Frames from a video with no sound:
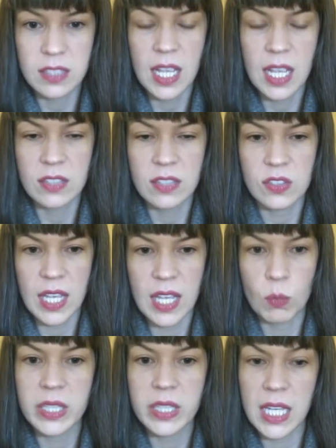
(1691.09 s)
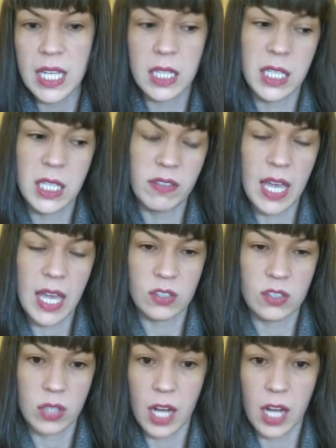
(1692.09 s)
It's, it's, it, re it
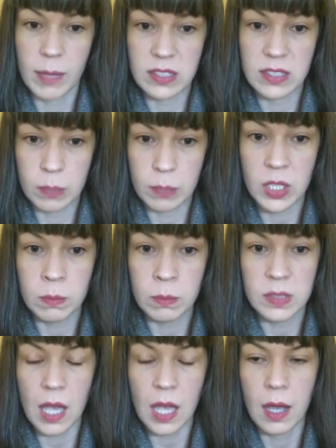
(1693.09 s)
alleviates a lot of my symptoms.